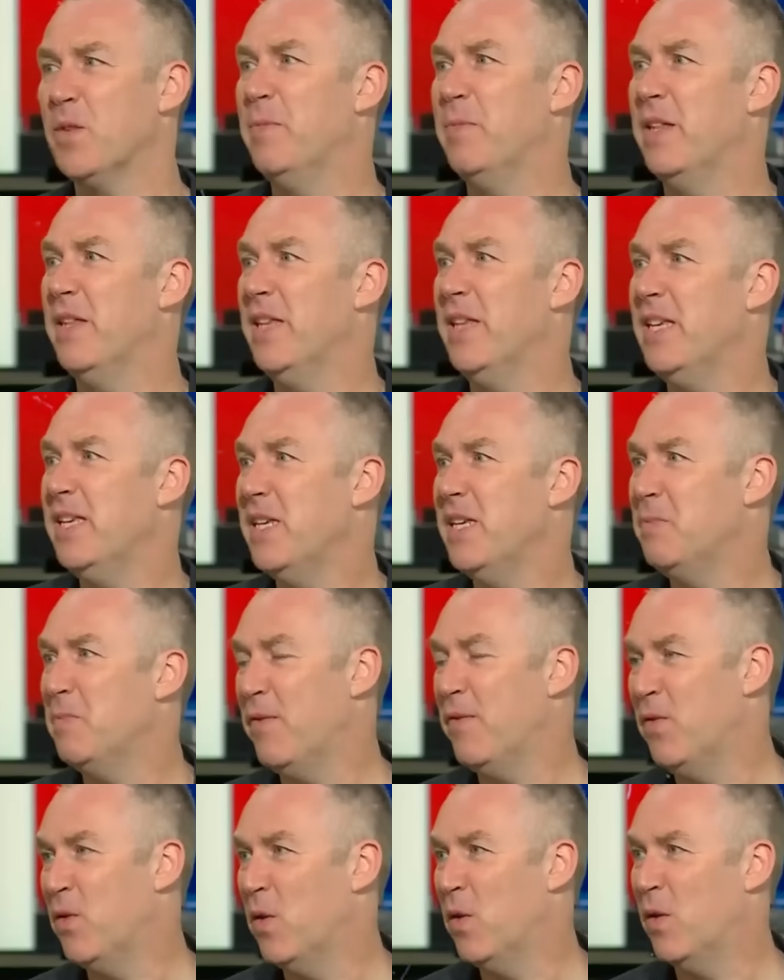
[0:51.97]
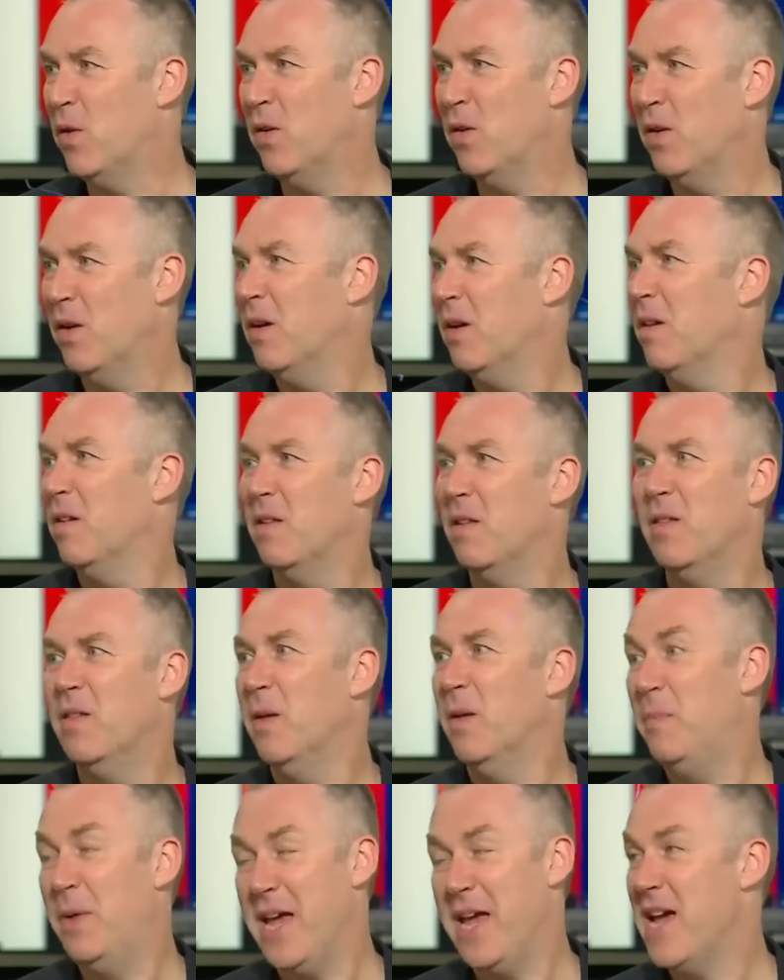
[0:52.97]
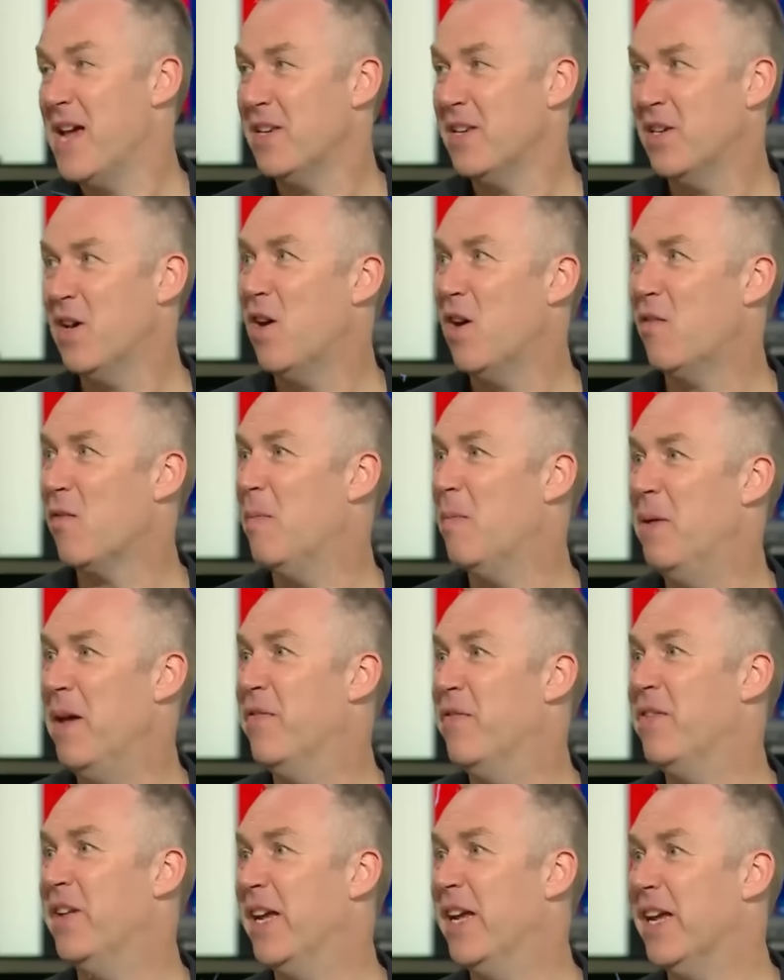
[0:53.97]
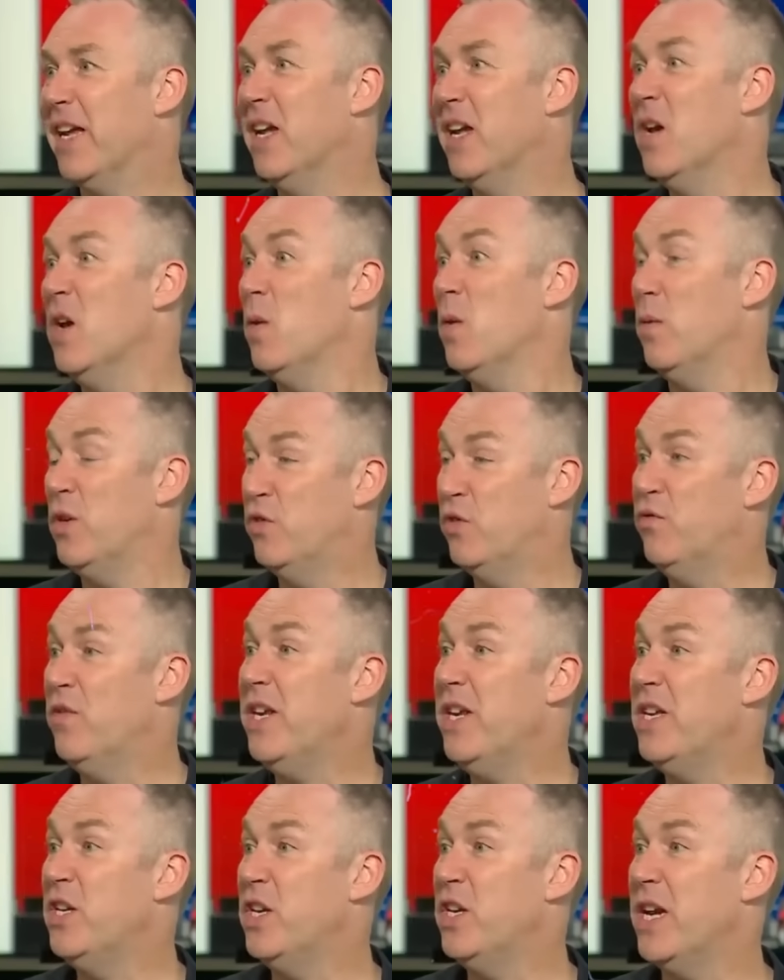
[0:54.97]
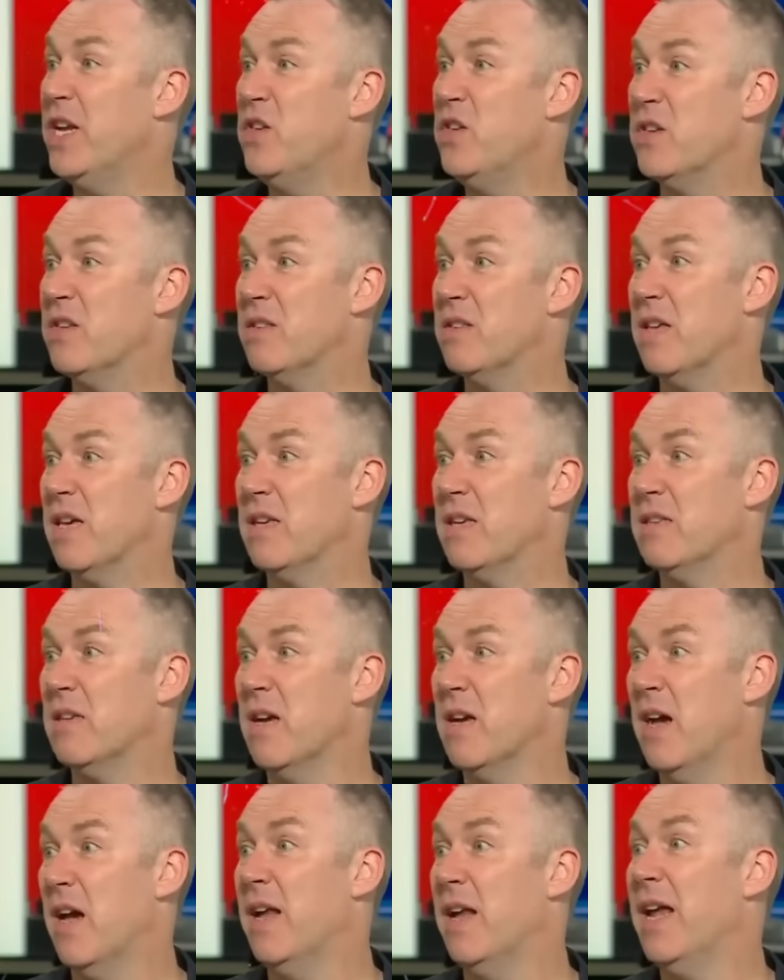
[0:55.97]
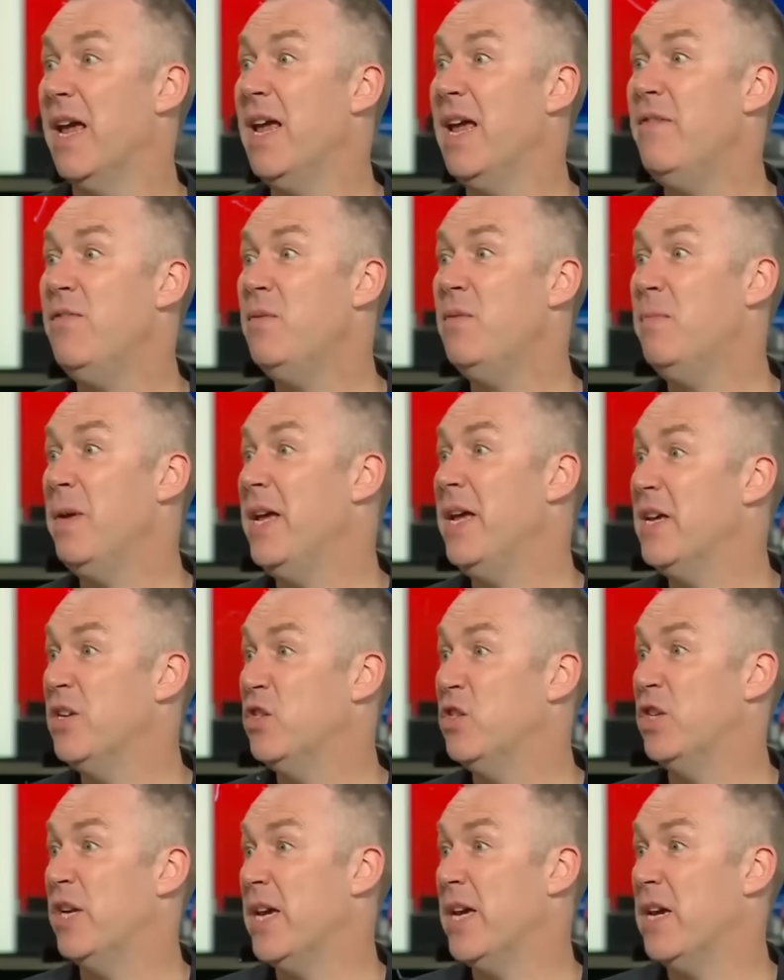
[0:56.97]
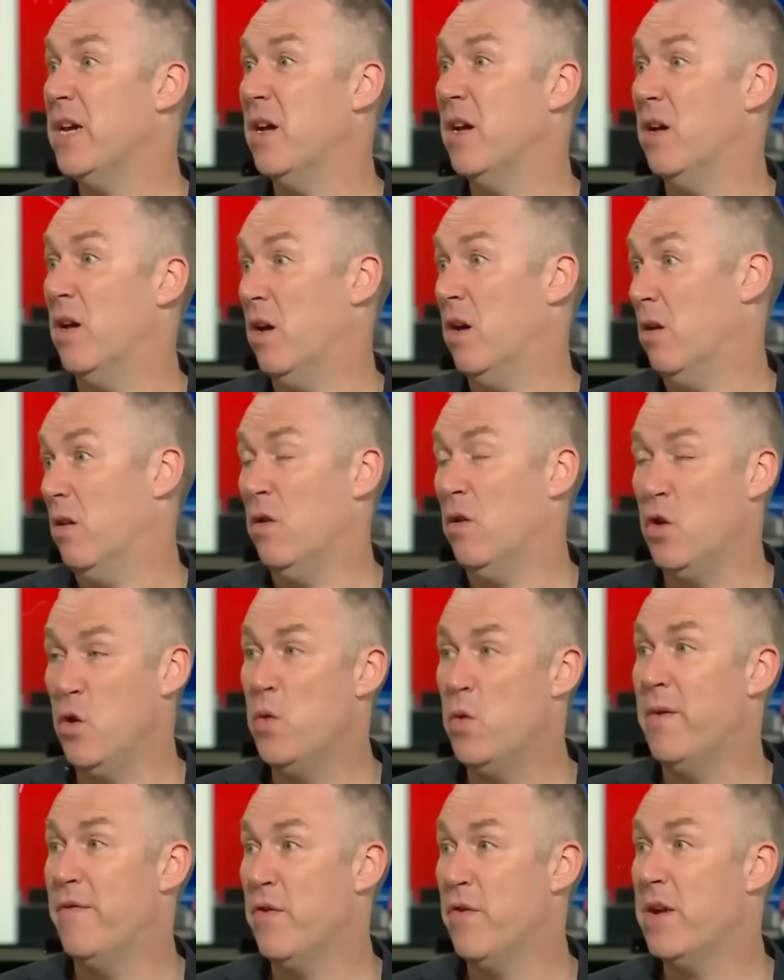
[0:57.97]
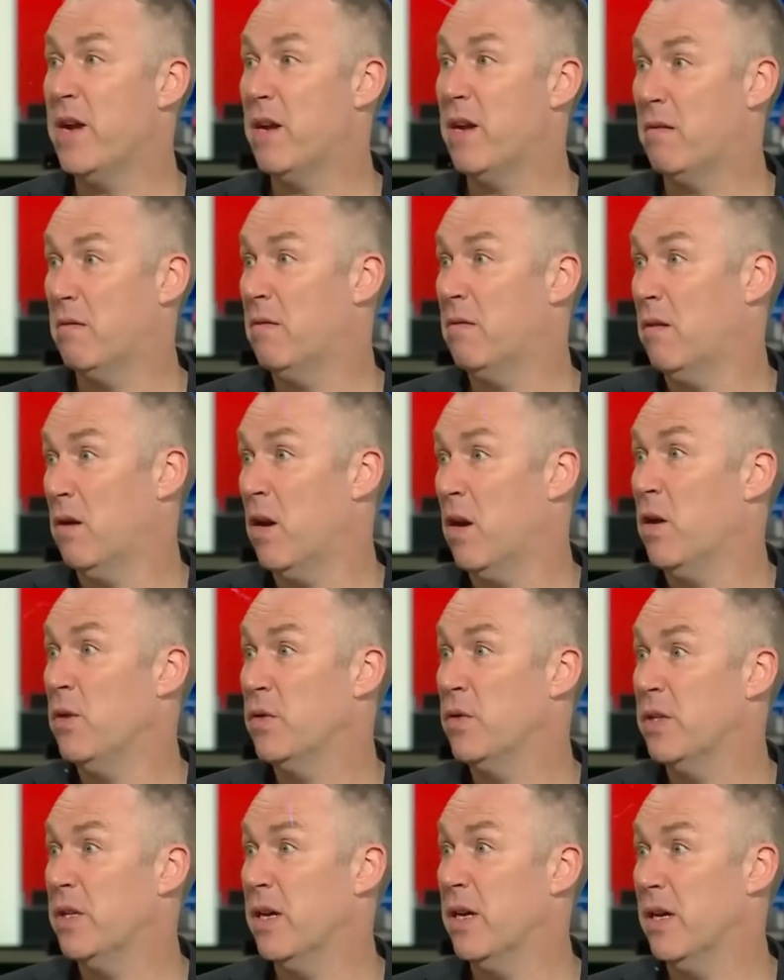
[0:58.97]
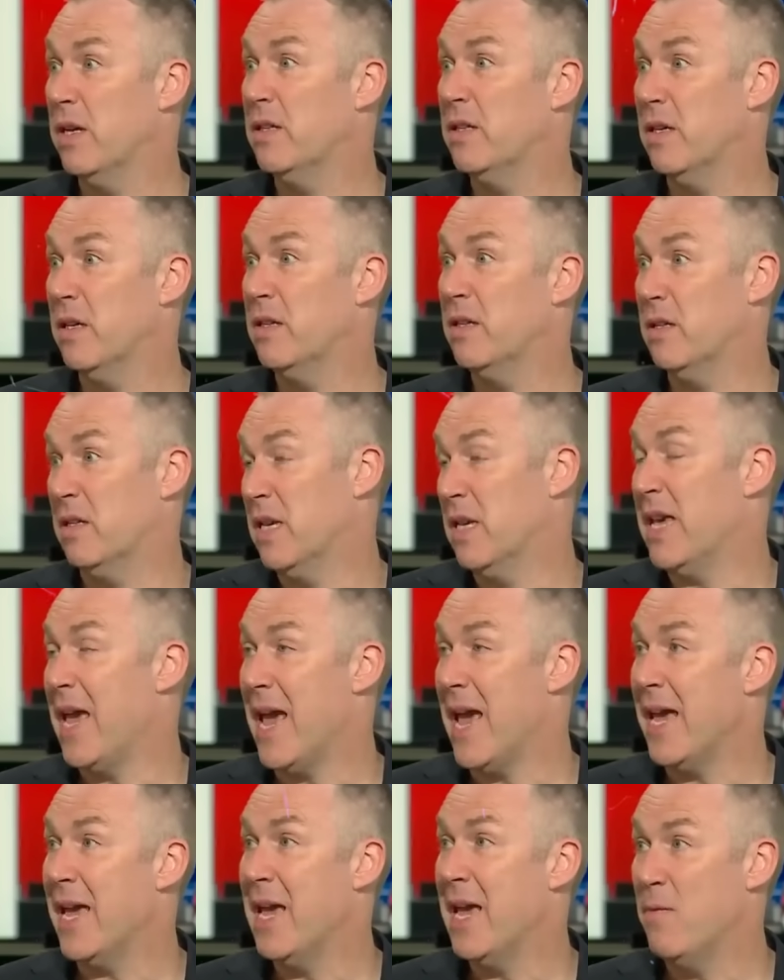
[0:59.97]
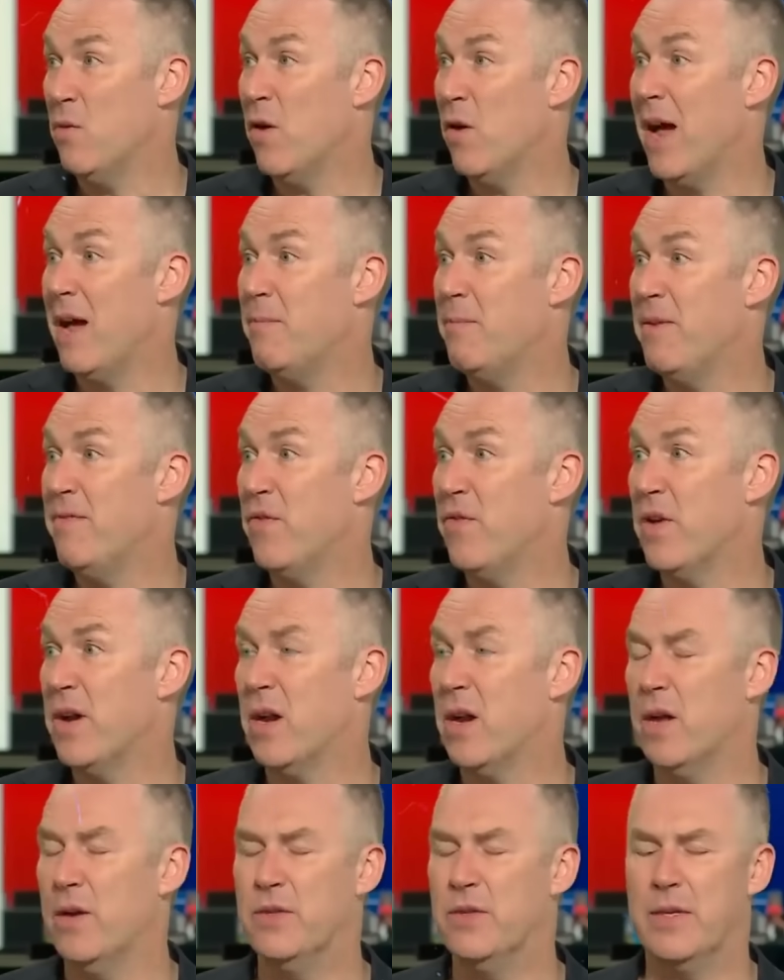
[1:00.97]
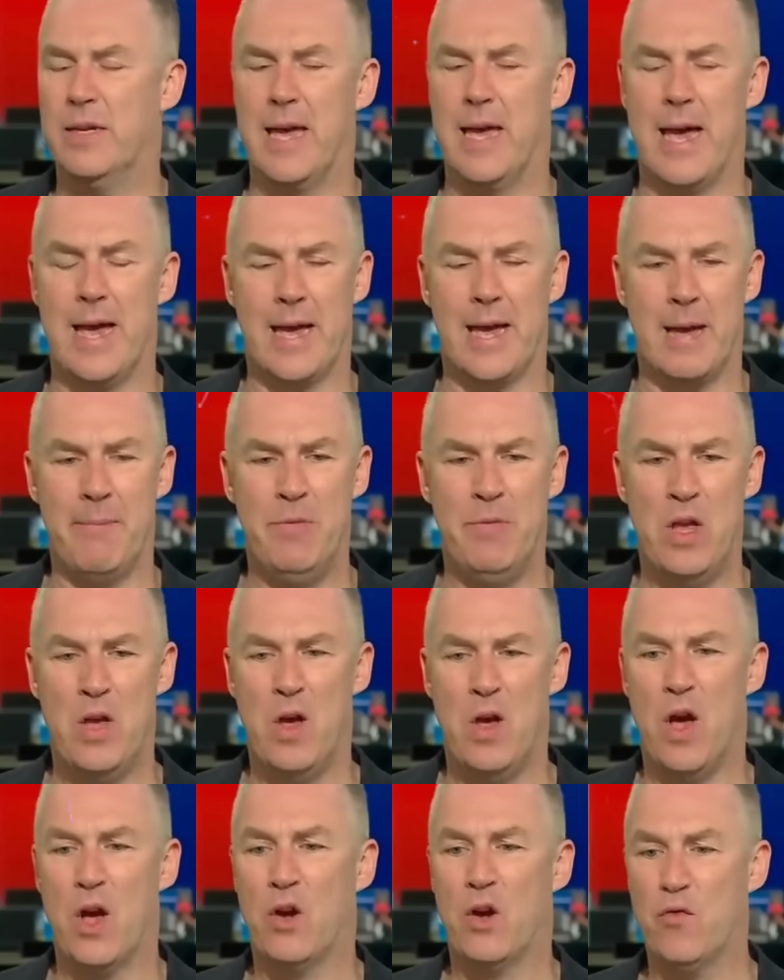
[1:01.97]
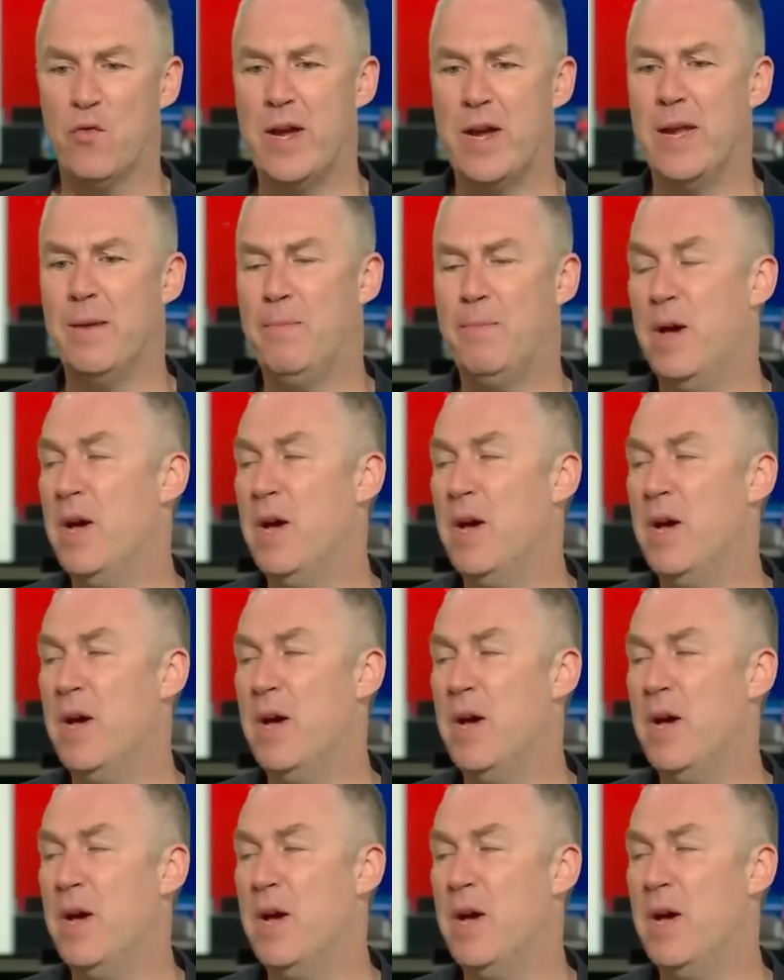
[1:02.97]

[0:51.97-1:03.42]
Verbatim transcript: But this is before the PSR epiphany, which really changes things. And even PSG, who are very close to getting him, or have been very close to getting him, agreed